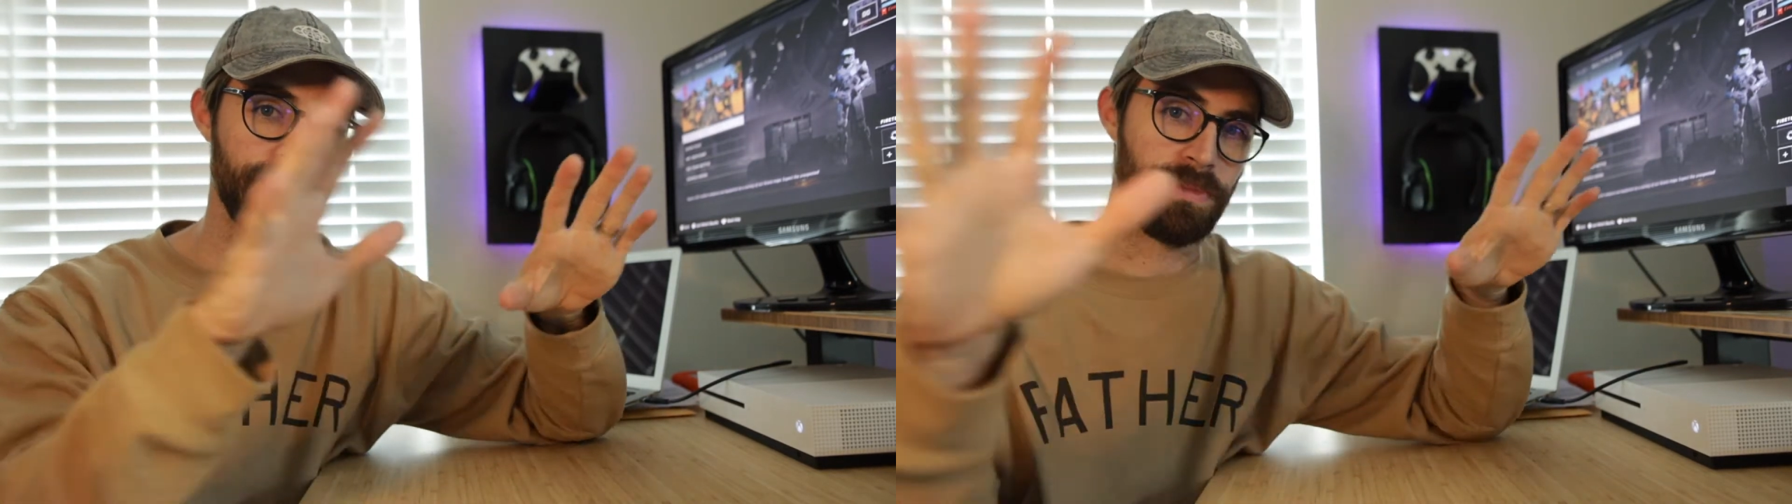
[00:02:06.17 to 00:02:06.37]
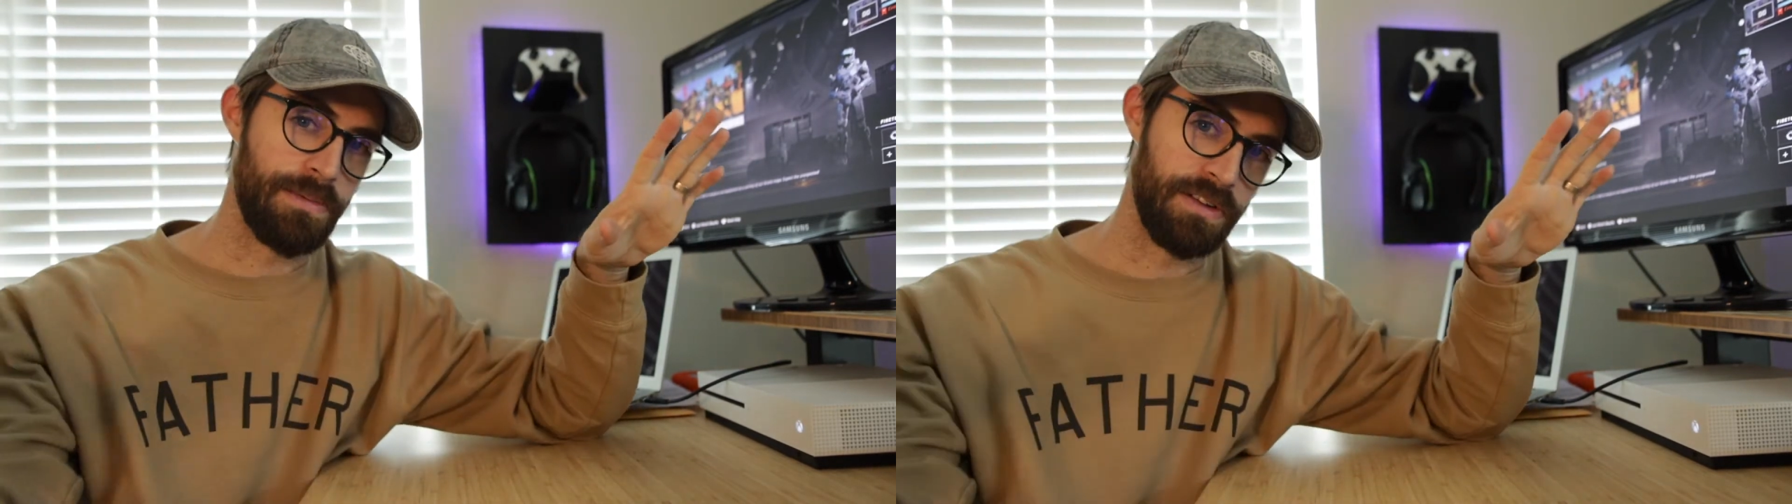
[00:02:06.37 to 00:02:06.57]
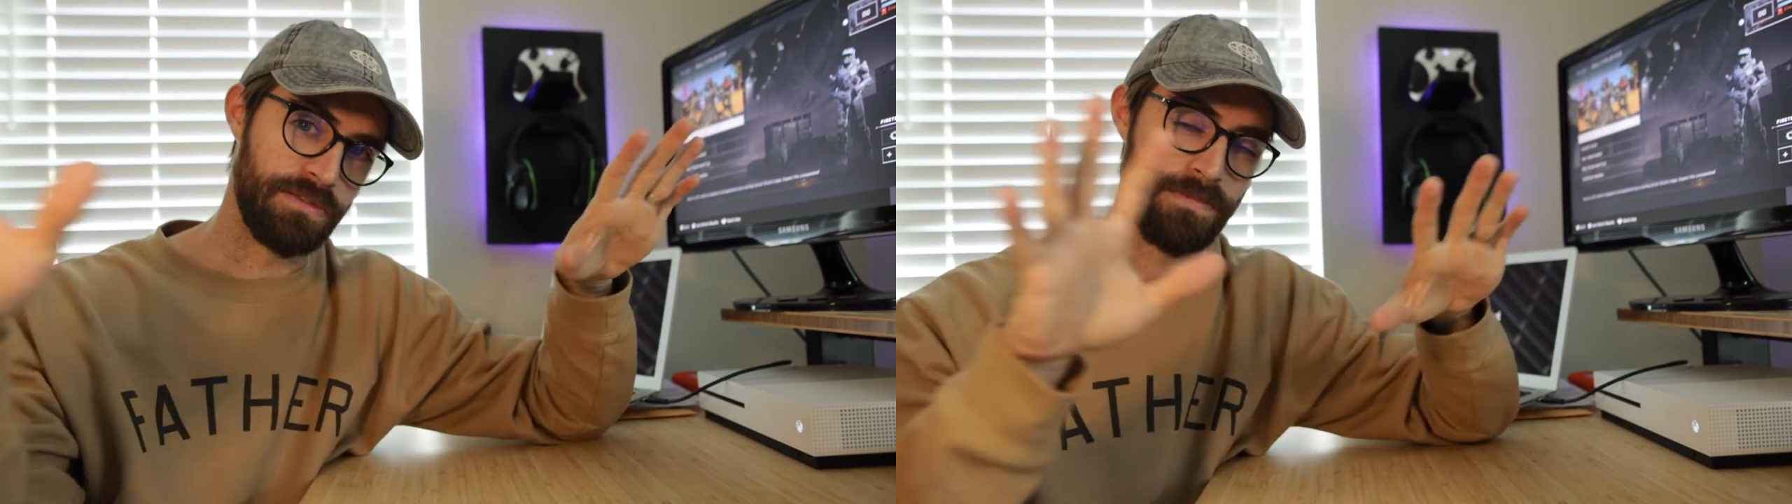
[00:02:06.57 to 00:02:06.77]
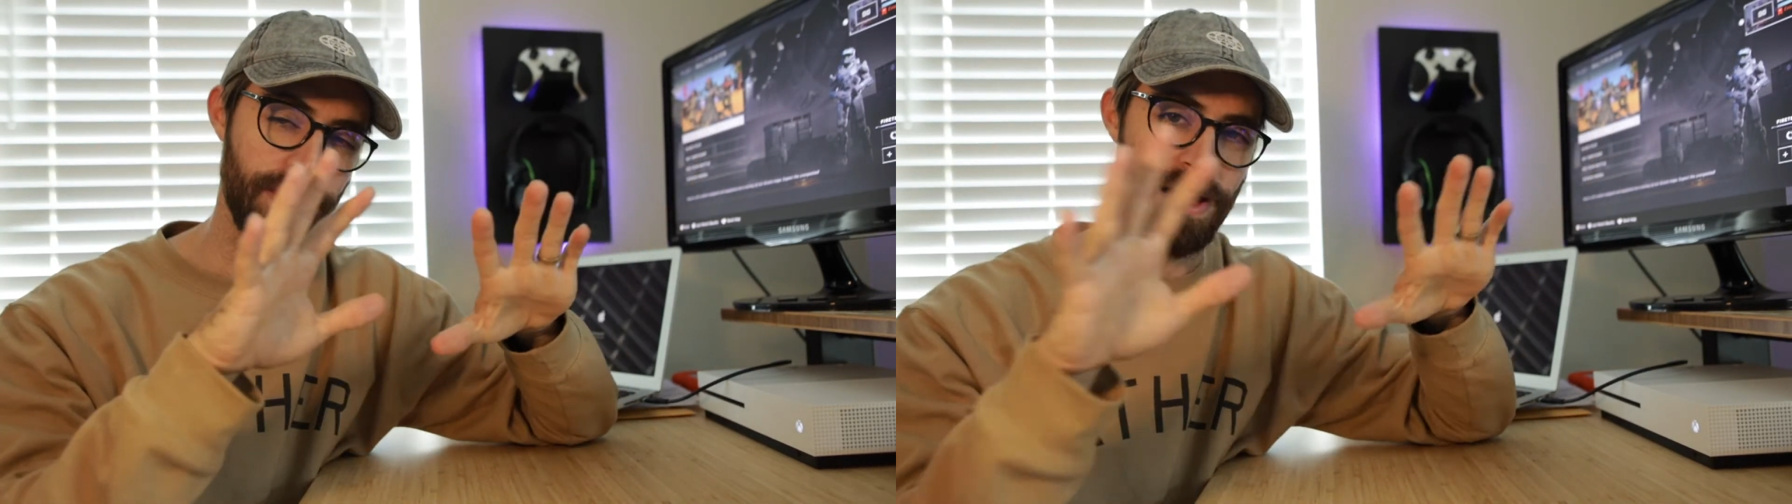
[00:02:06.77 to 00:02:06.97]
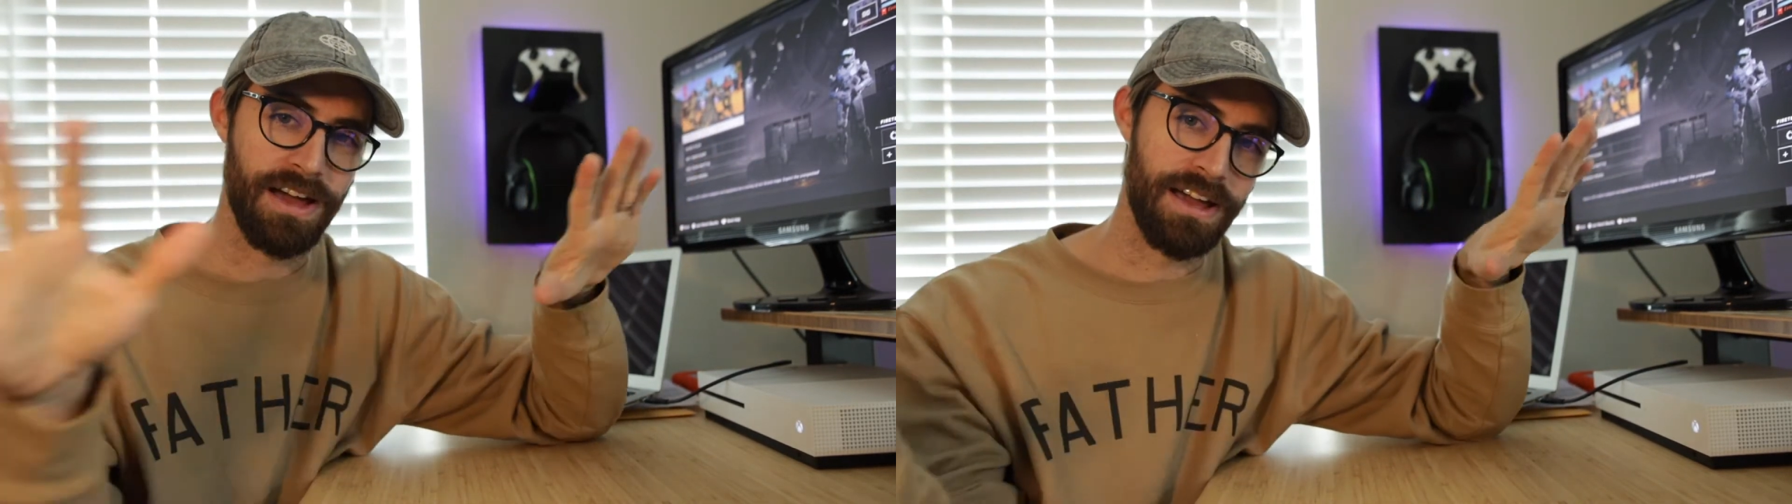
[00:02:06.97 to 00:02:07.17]
coming from
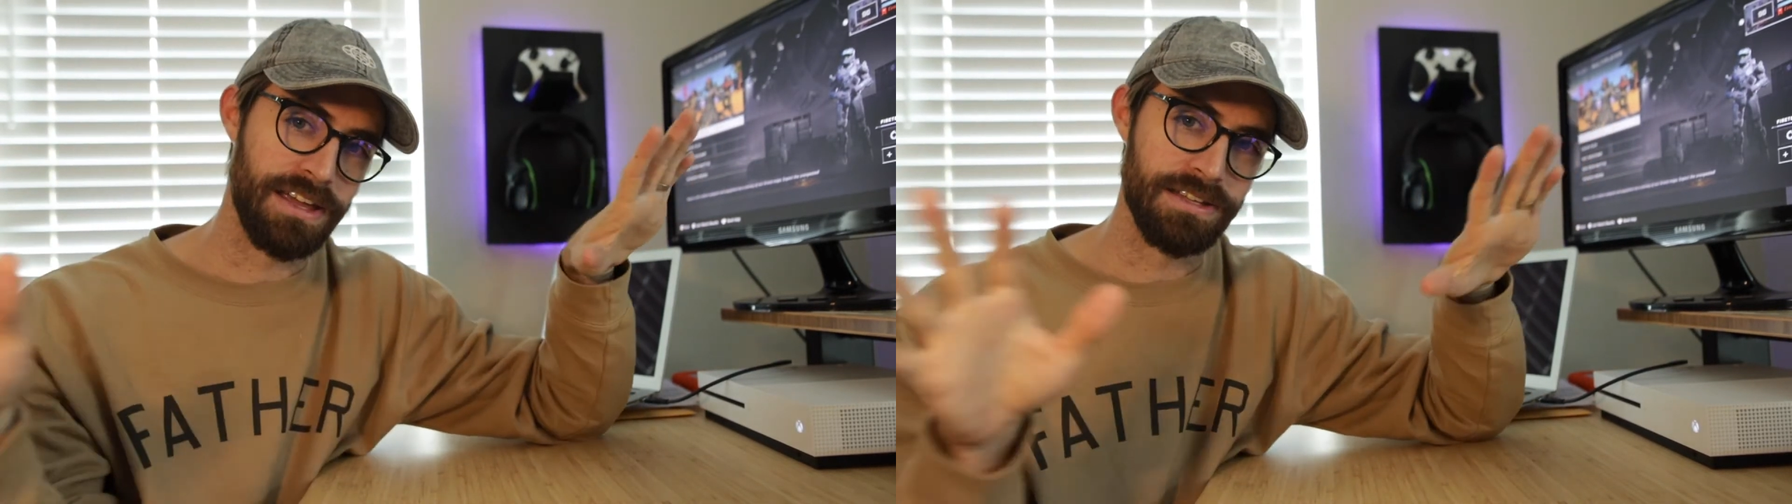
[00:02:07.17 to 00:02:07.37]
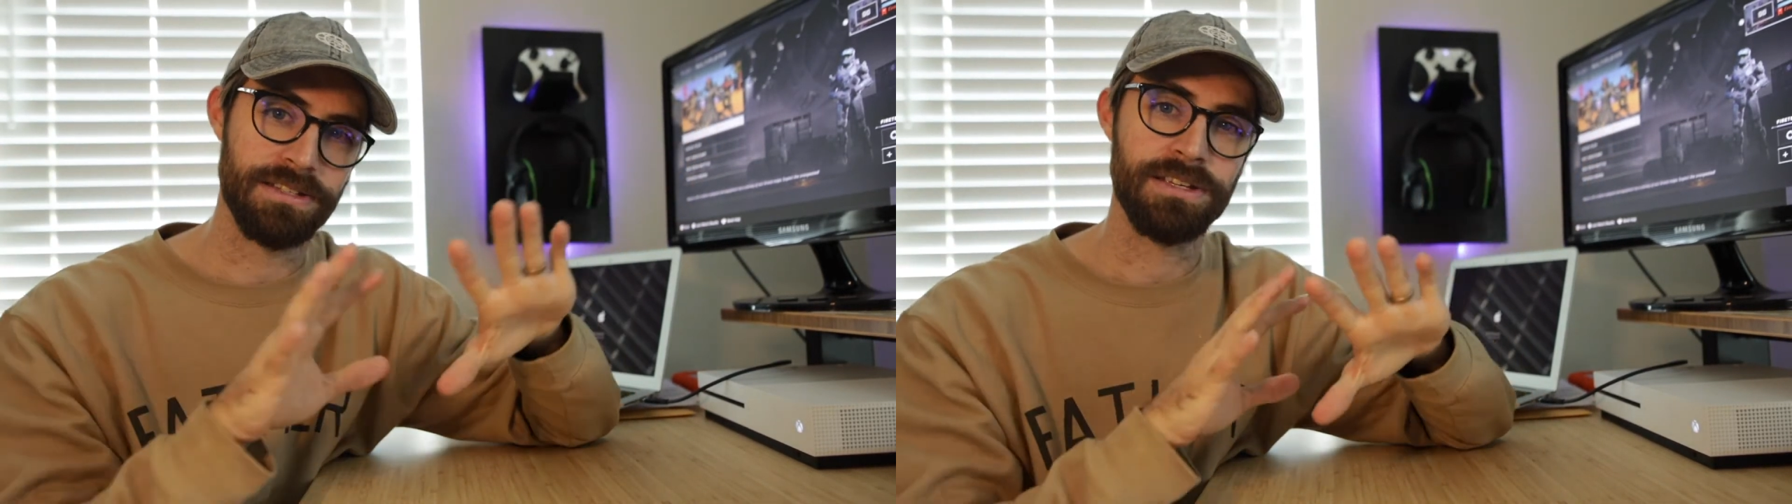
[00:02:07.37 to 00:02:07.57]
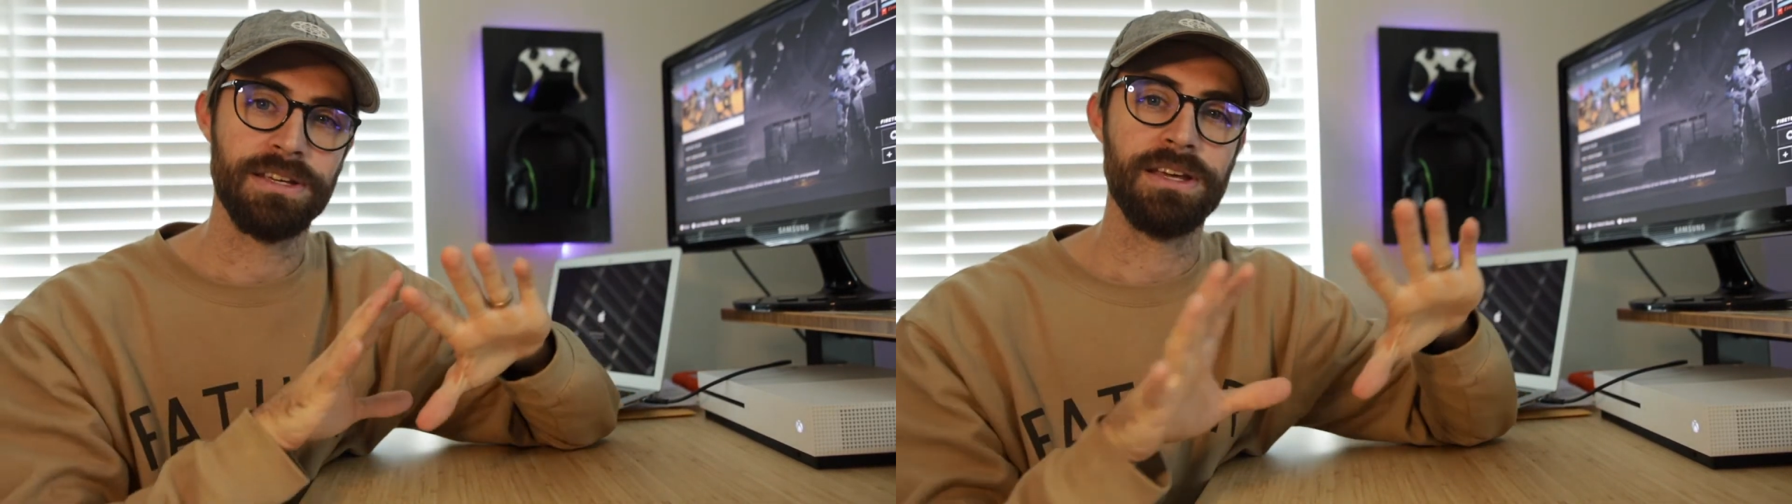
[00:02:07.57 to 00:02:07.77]
behind